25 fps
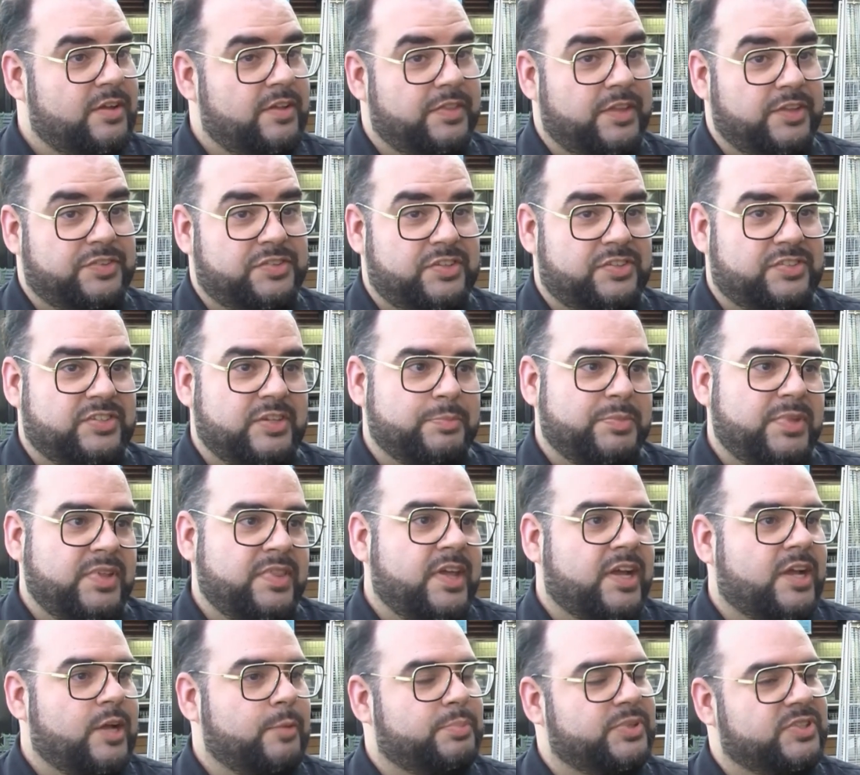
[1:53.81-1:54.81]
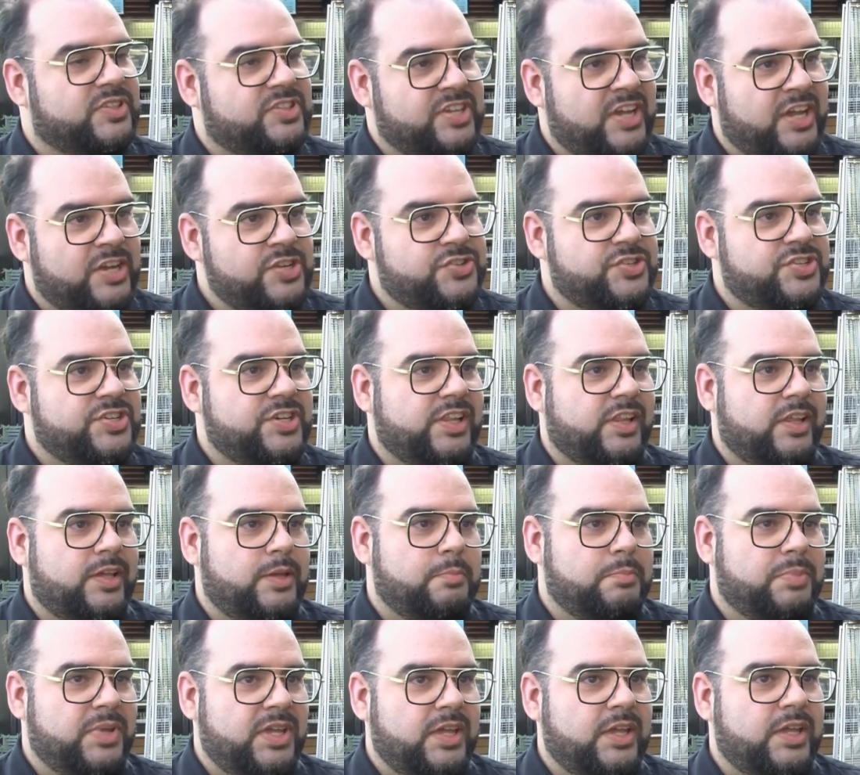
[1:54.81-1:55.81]
This is something that could potentially
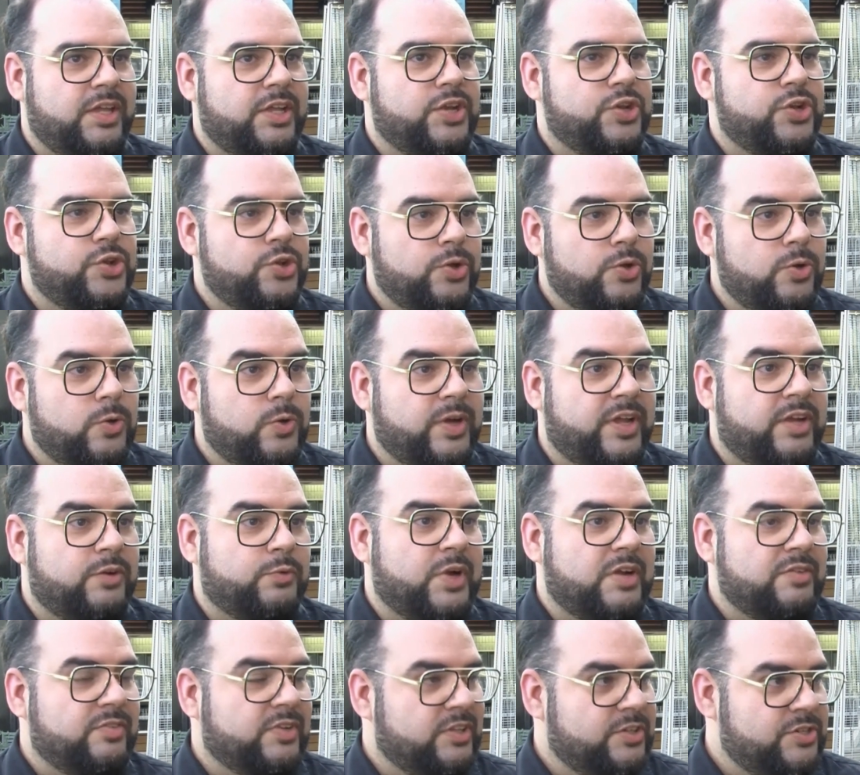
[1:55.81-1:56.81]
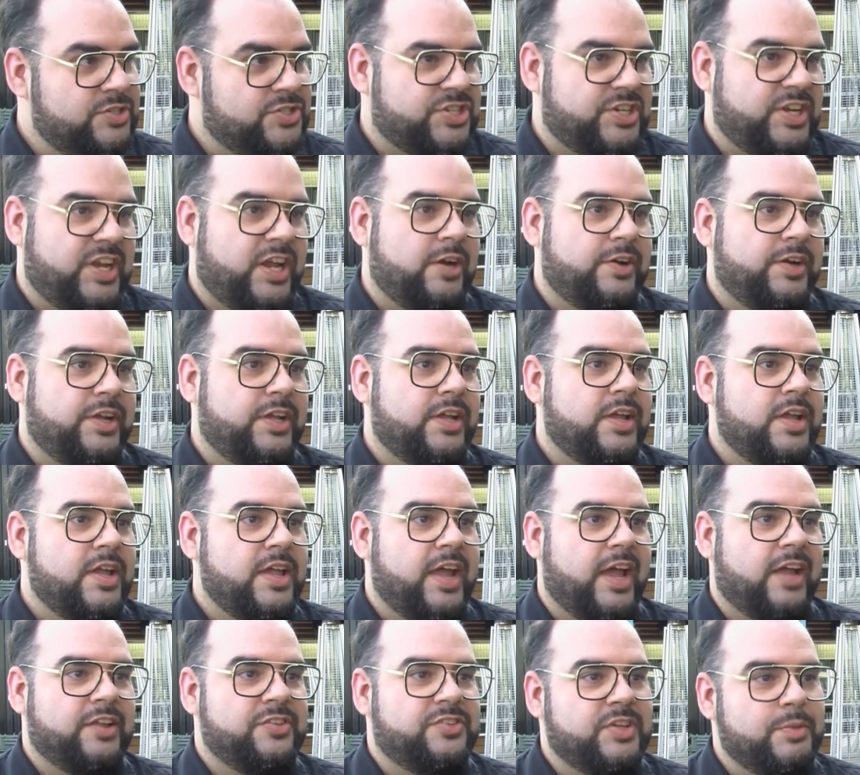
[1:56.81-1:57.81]
be new and revolutionary,
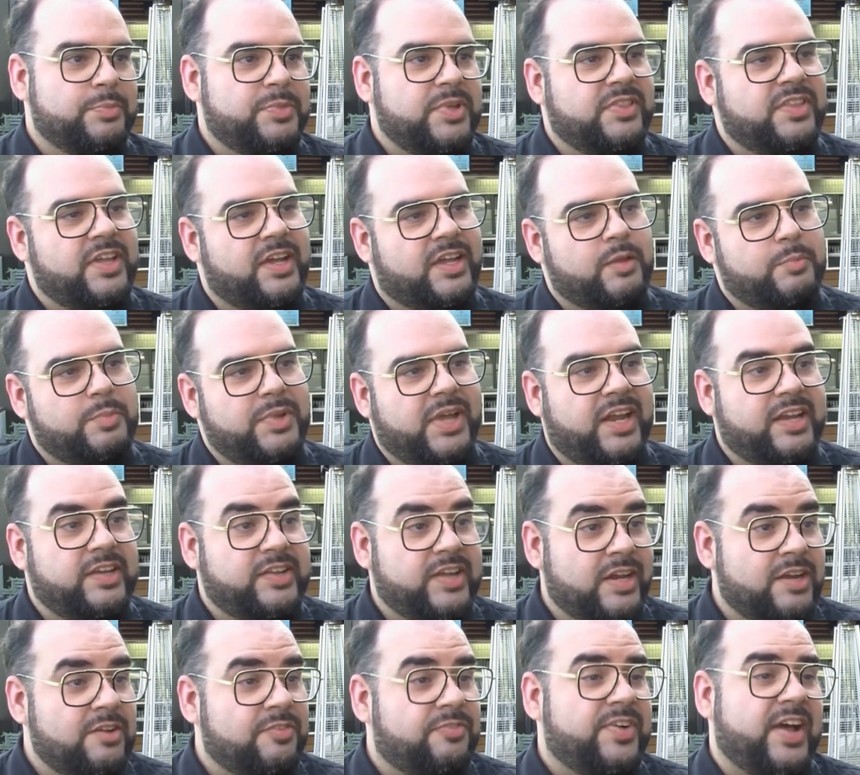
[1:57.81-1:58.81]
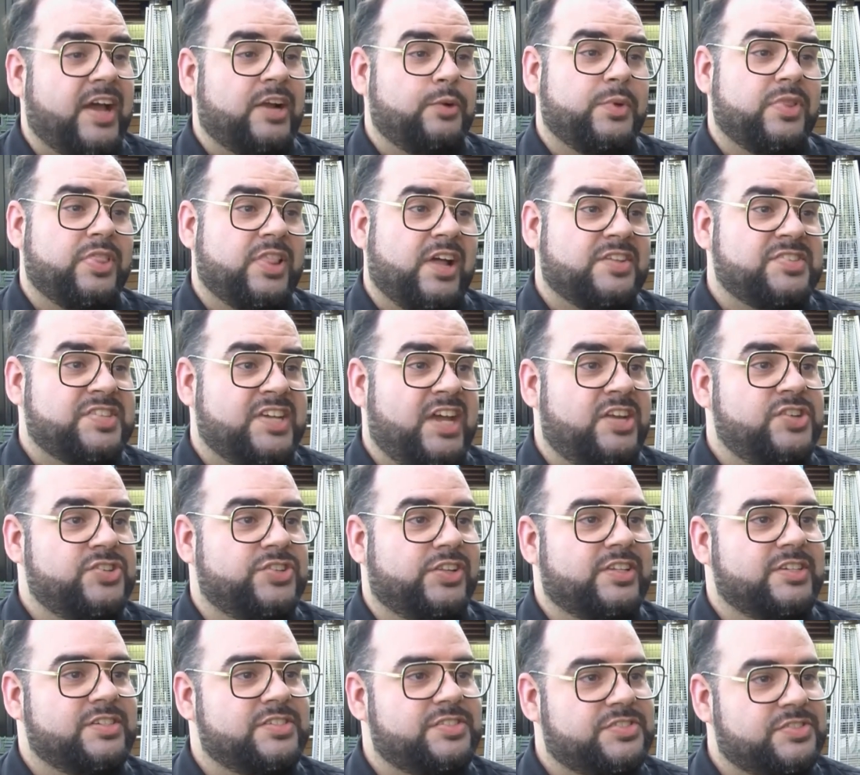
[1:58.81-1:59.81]
and something that can be identified with Los
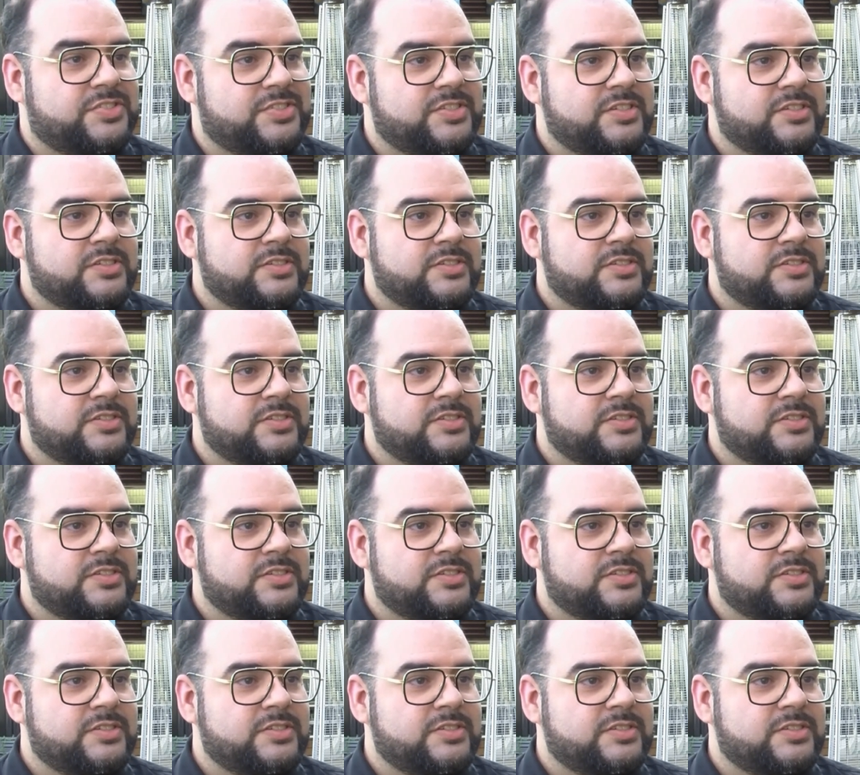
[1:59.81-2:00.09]
Angeles.